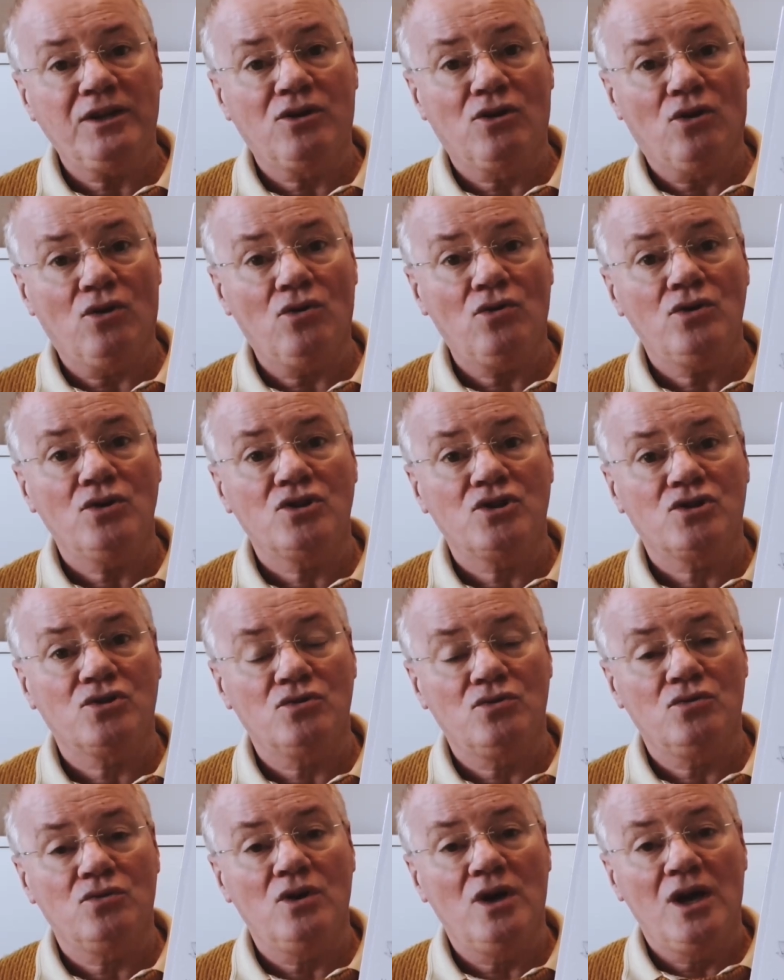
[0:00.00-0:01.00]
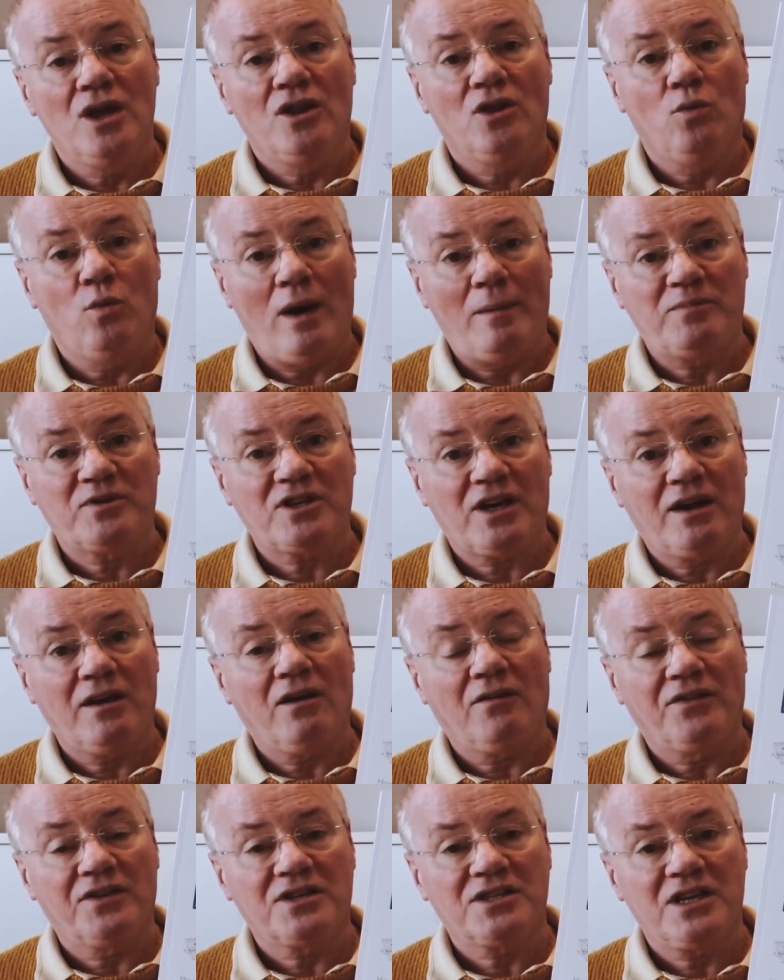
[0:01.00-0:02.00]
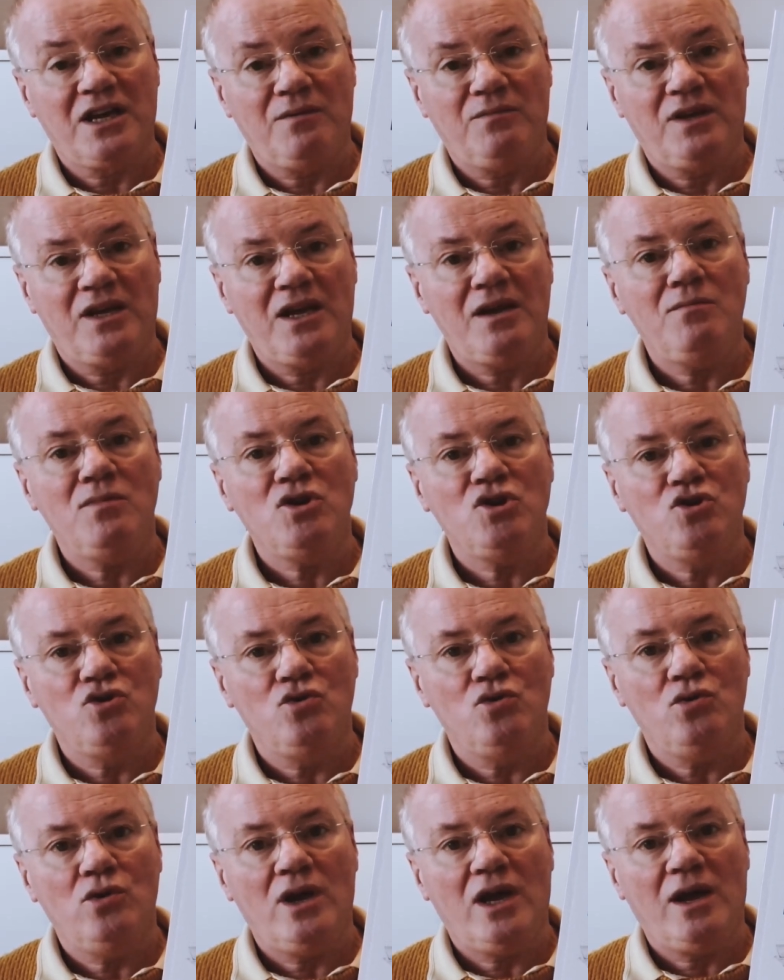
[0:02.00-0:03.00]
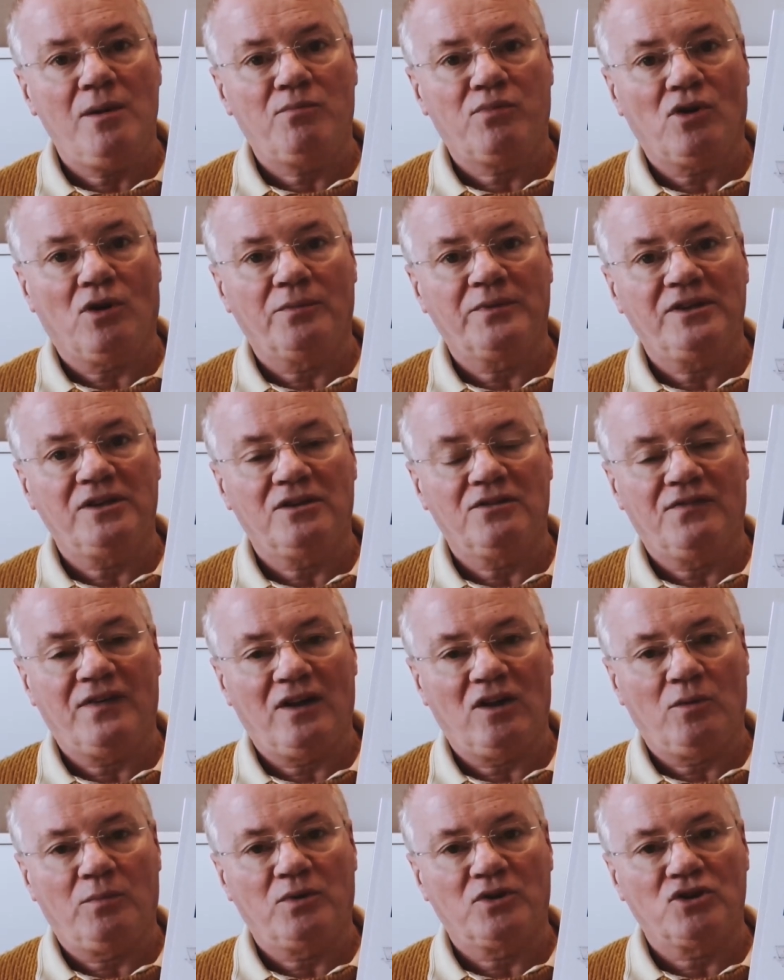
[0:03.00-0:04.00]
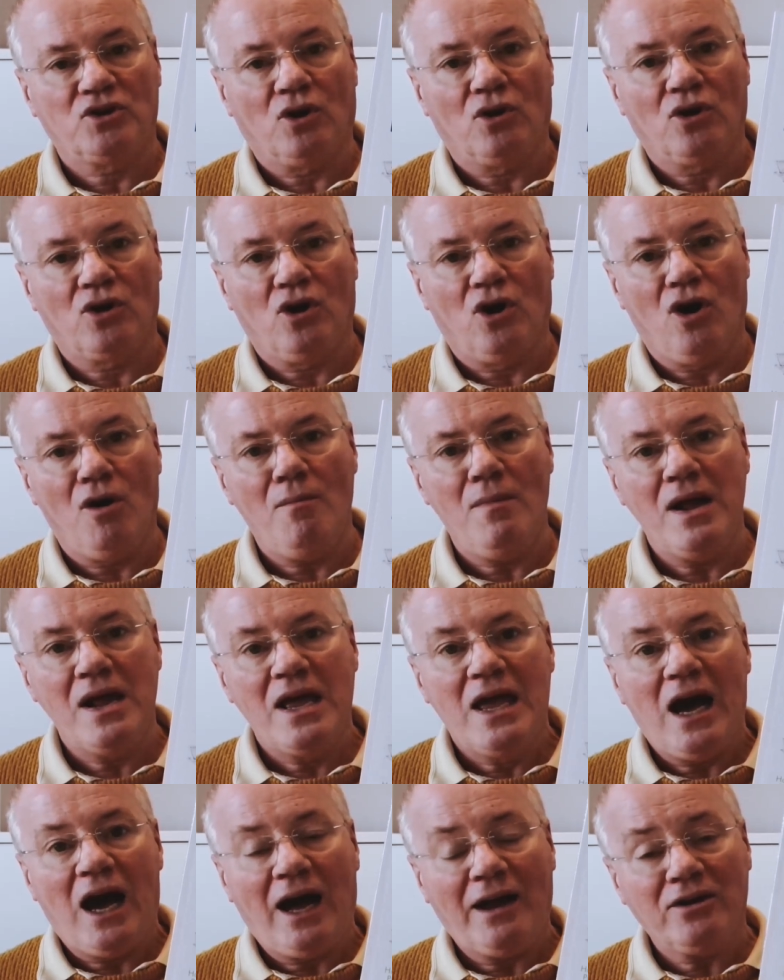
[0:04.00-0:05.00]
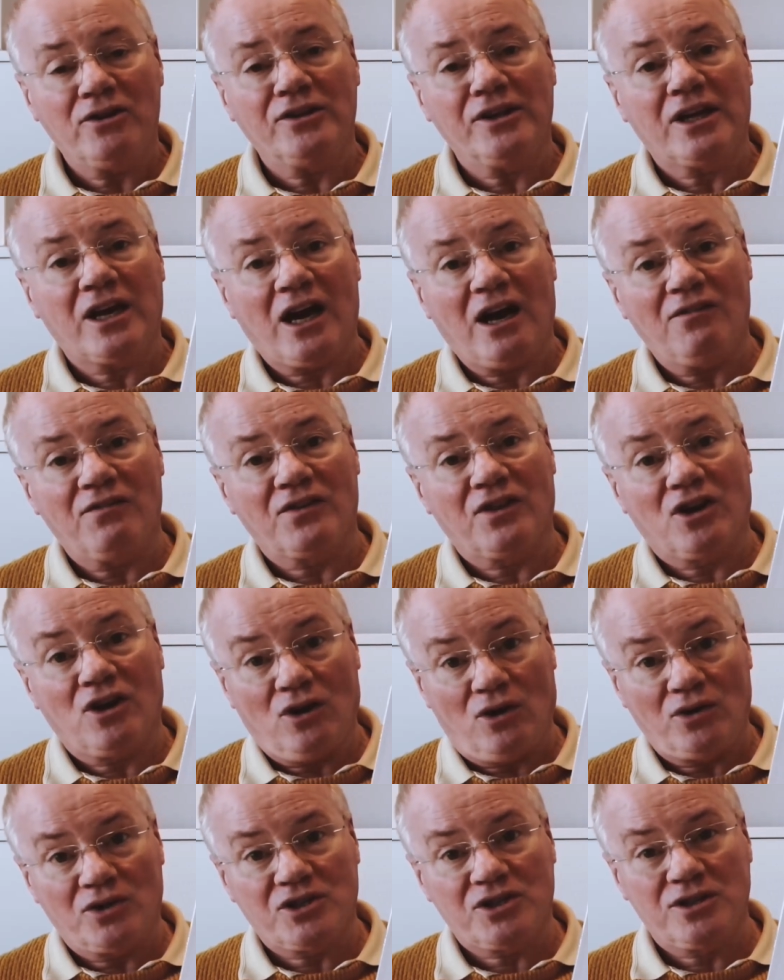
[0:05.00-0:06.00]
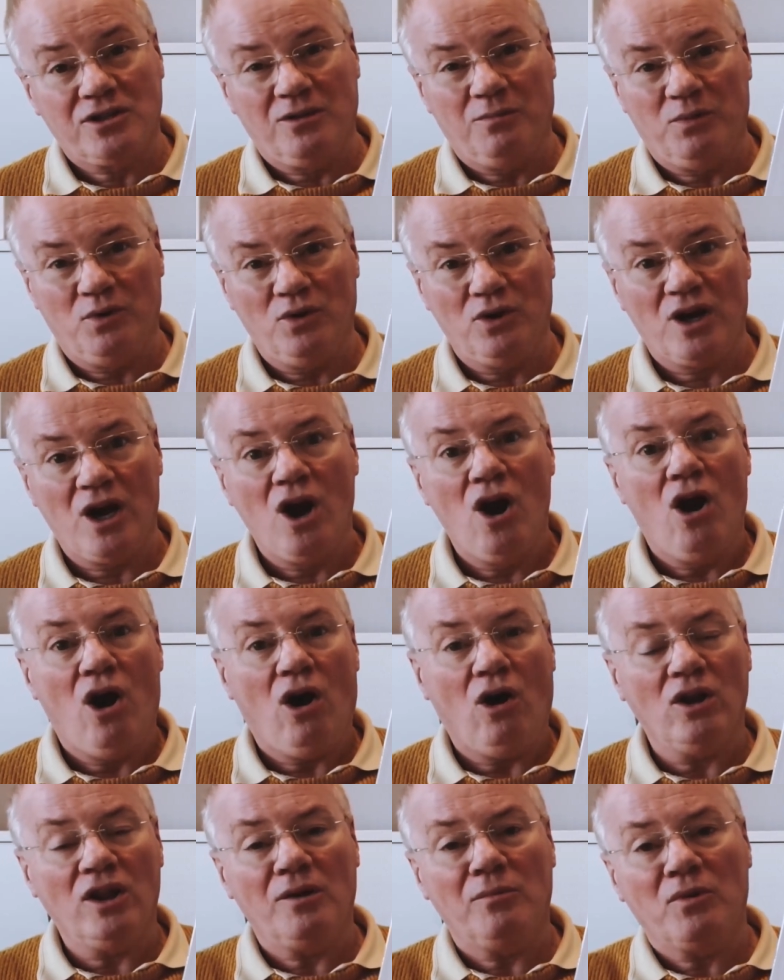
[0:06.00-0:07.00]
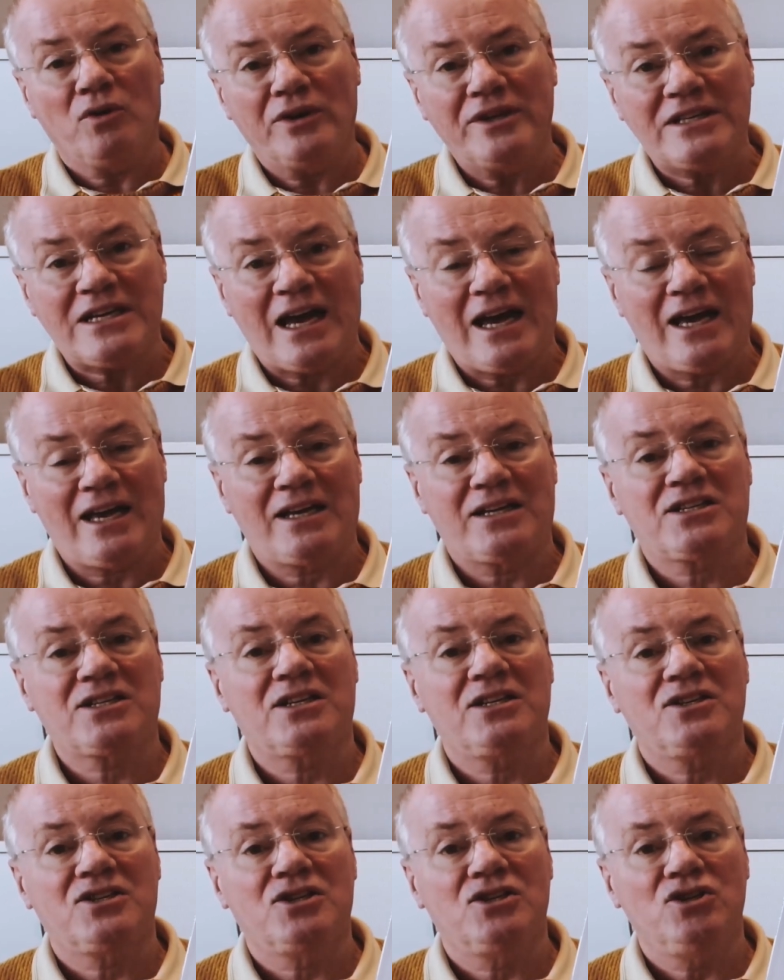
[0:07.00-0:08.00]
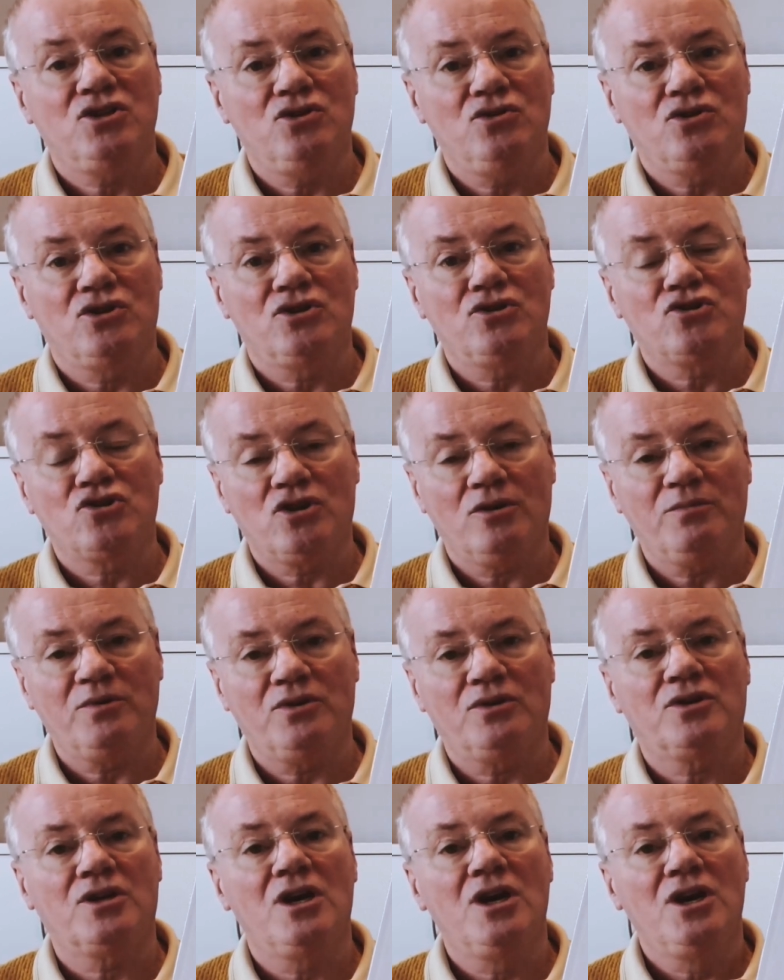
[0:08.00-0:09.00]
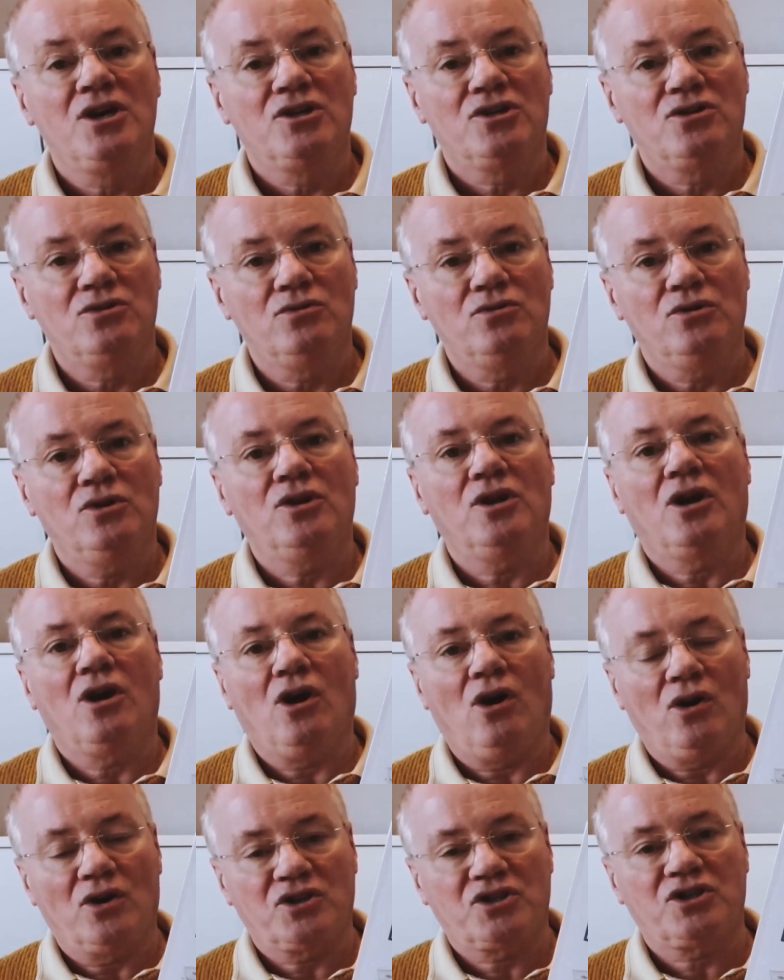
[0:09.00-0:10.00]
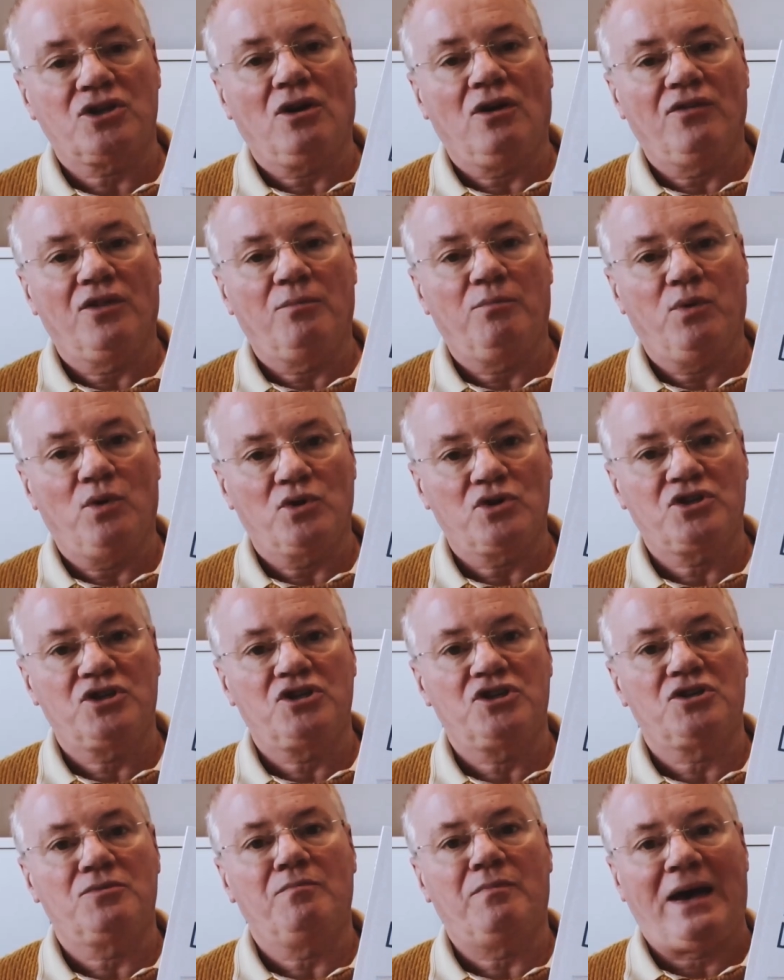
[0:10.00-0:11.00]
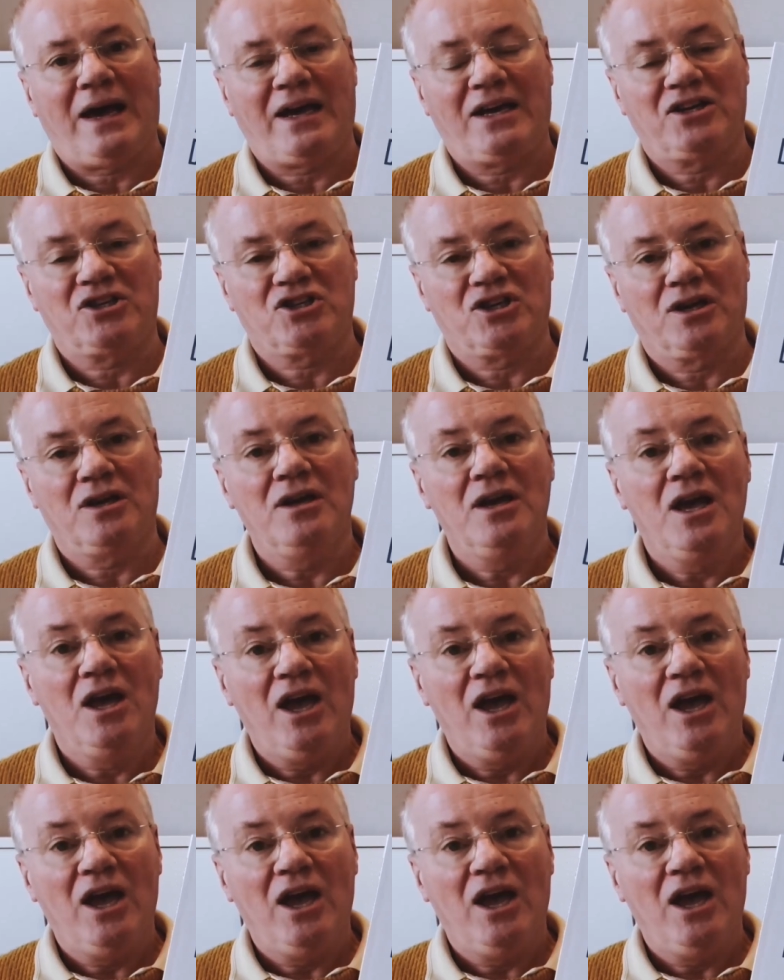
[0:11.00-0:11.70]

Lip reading: go to the website of the same name, youapropertydeveloper.com. I'm going to cover the cost of the book. All I'm going to ask is that you contribute to the cost of the postage and packaging.